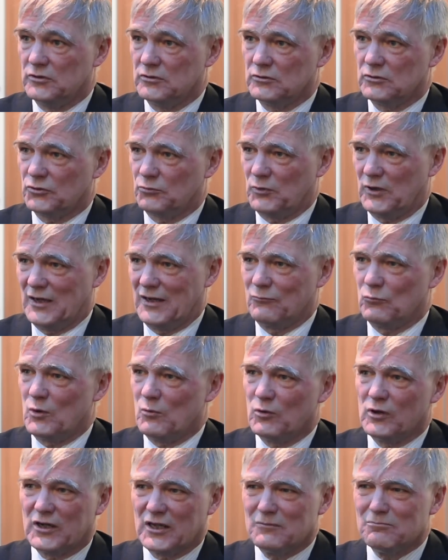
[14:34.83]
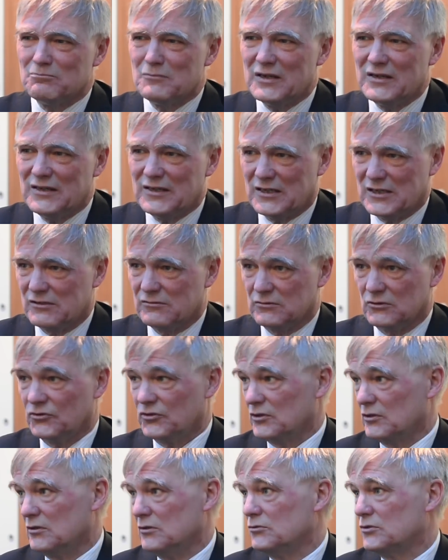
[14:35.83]
because we work in many areas,
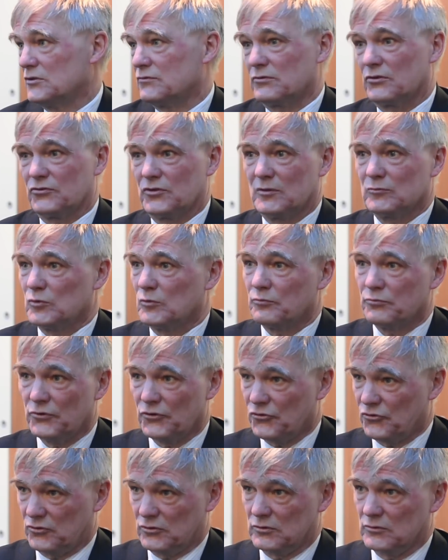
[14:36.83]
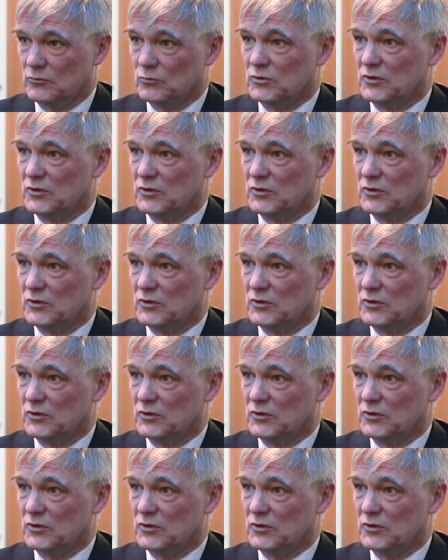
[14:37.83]
including, for example, Bristol,